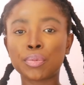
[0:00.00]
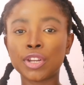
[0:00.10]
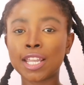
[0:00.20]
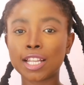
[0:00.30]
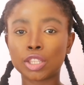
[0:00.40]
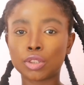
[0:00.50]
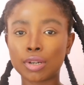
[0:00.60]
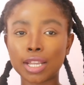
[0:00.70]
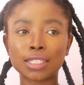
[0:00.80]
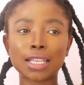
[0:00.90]
pre-cut
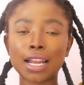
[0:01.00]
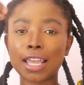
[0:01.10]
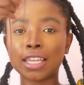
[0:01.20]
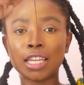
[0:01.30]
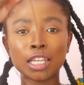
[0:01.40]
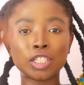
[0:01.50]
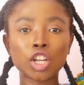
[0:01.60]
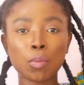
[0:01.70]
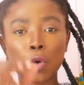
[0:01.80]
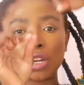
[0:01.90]
threads that I
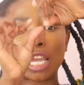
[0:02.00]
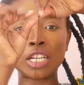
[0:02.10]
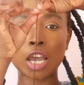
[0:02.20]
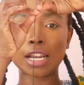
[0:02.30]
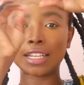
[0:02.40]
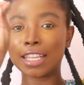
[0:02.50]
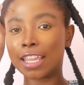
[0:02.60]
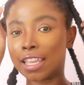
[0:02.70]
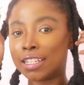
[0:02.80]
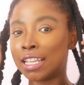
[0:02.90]
doubled and knot at the
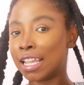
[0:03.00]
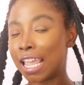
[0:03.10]
end,